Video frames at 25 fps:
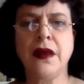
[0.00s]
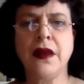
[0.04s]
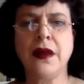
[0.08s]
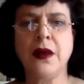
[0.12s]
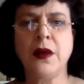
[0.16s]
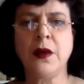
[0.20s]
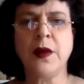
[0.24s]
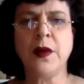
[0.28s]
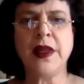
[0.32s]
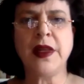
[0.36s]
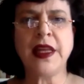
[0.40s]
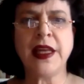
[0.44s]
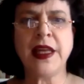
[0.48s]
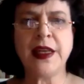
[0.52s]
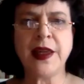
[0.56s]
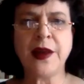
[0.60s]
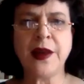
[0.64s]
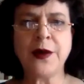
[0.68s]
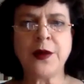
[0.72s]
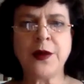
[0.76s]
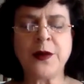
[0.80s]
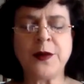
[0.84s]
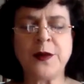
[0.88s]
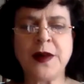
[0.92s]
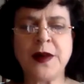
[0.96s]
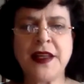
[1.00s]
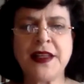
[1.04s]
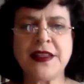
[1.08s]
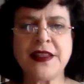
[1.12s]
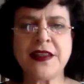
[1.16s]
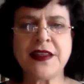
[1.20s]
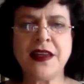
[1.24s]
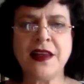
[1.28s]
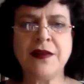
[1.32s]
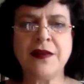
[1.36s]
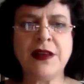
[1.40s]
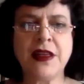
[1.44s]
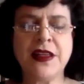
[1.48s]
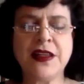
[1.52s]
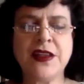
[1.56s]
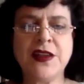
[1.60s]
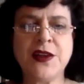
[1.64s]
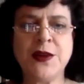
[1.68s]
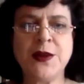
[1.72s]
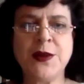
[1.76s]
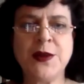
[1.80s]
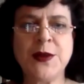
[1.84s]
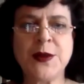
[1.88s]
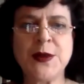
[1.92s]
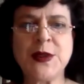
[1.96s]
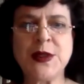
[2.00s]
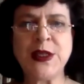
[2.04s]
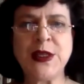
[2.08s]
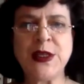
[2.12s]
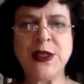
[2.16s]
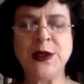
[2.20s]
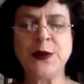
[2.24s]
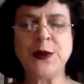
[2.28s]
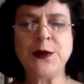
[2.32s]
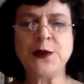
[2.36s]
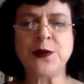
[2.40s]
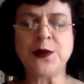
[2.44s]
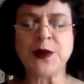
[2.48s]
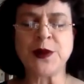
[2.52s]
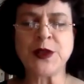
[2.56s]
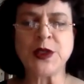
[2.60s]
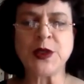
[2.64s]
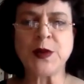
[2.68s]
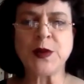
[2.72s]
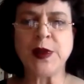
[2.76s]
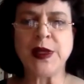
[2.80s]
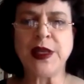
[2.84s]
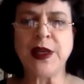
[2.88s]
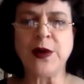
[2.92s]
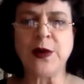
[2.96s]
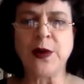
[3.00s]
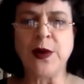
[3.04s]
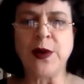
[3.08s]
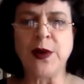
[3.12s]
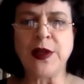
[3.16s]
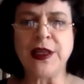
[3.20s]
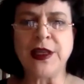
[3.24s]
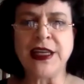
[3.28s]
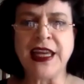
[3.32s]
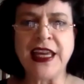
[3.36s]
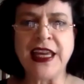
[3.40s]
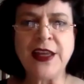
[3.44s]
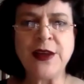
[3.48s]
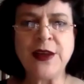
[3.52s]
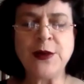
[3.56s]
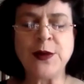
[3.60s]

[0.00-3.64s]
Well, hello. It's lovely to see you virtually all again,